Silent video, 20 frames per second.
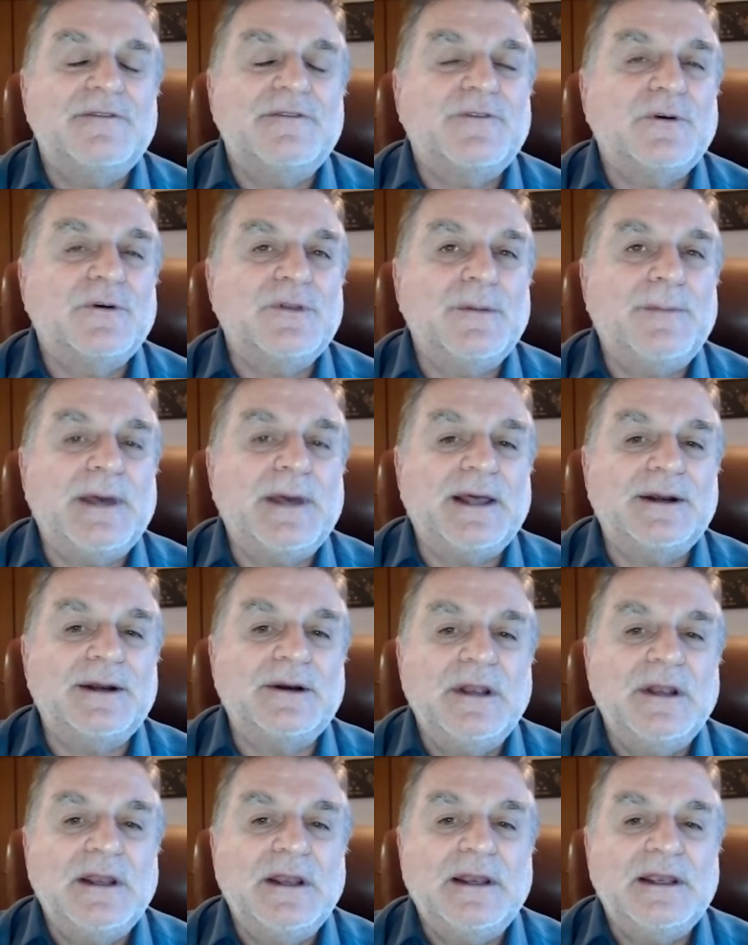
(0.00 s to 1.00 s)
for the
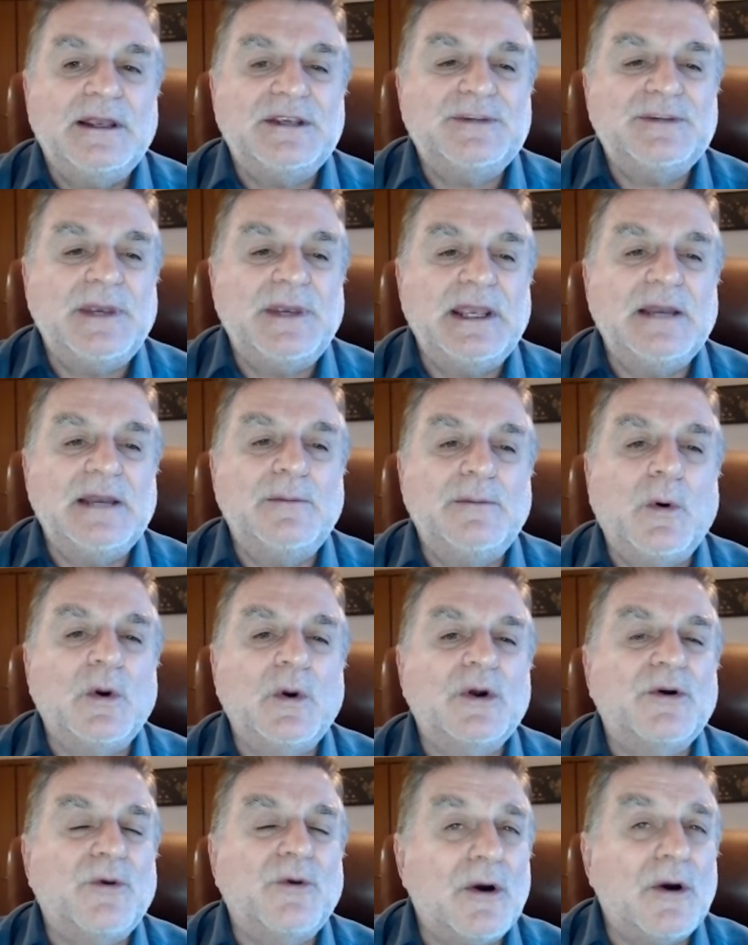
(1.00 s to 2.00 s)
better is being
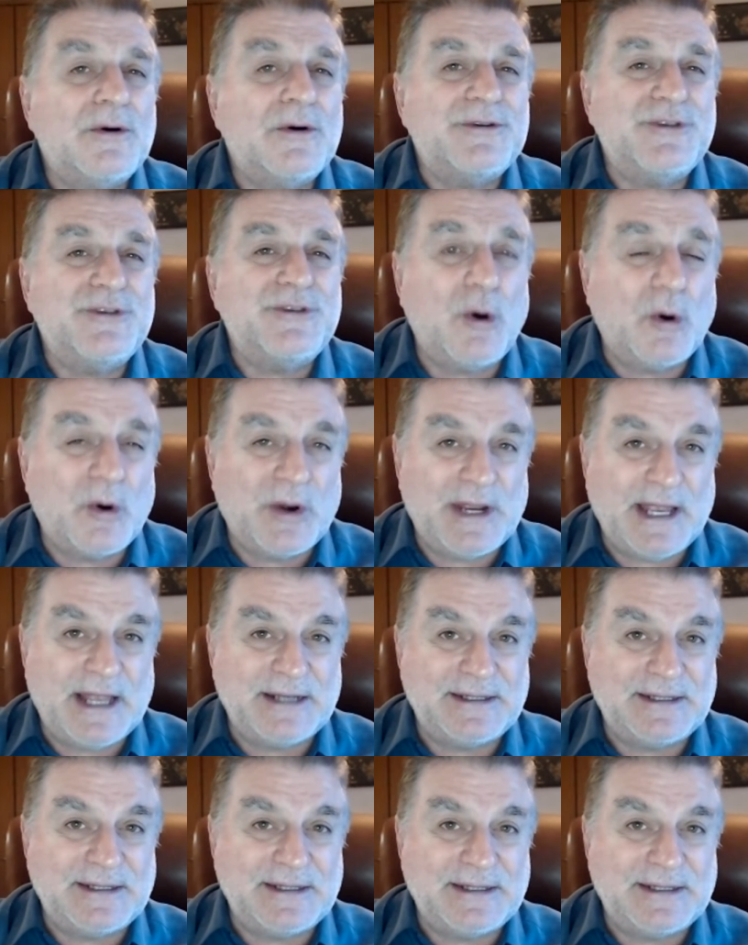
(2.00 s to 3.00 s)
more
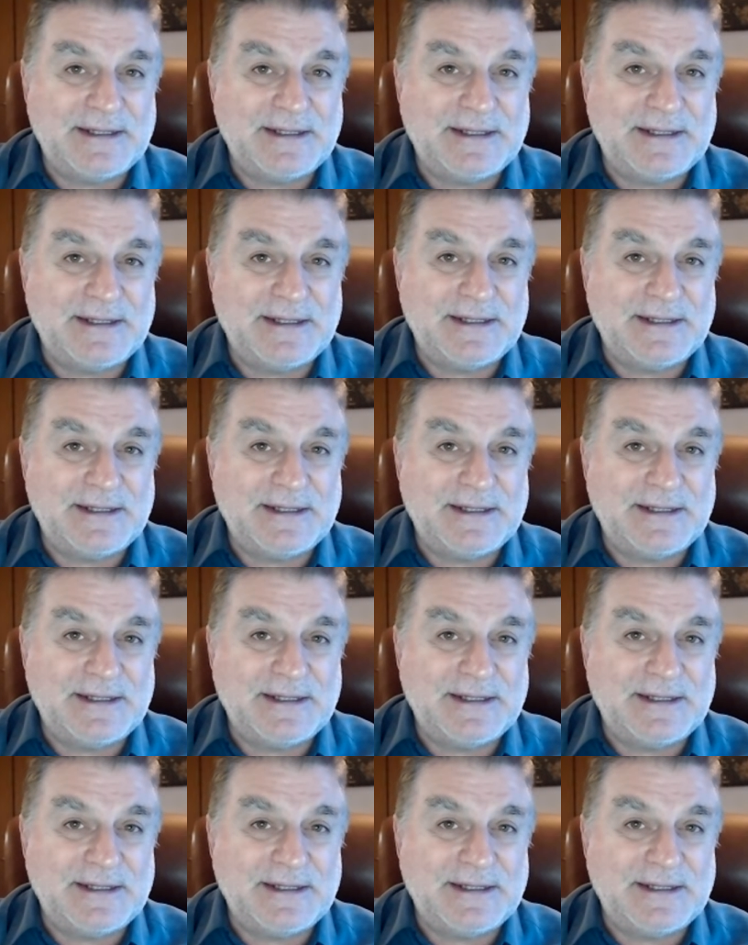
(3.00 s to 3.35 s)
growth-oriented